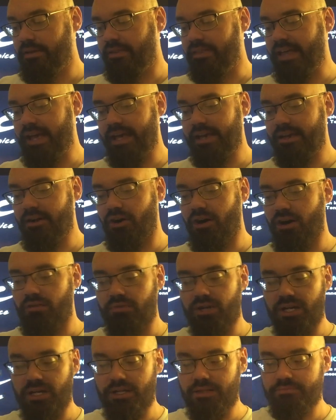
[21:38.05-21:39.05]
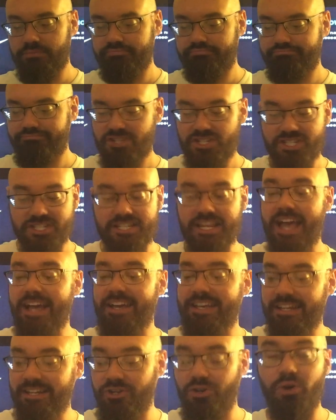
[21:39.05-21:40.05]
they are
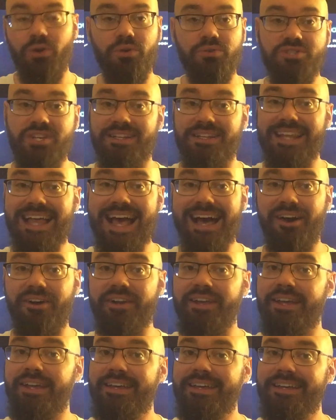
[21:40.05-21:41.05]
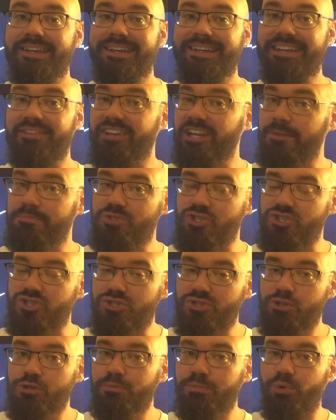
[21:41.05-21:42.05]
second in goals allowed, giving up
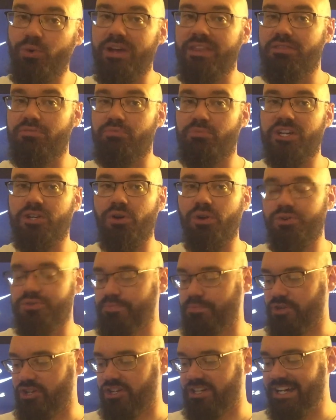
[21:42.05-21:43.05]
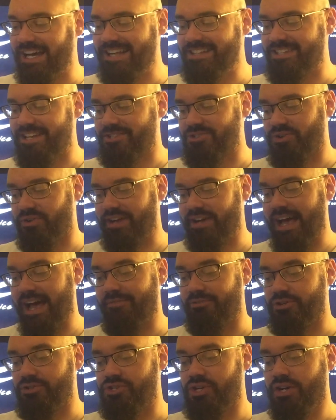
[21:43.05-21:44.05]
just 2.3 goals per contest on
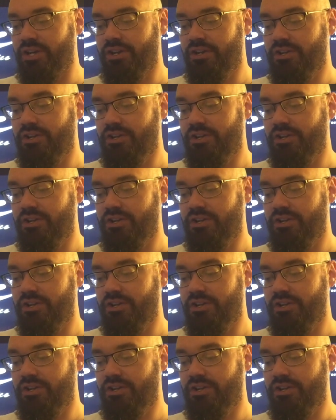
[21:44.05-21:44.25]
average.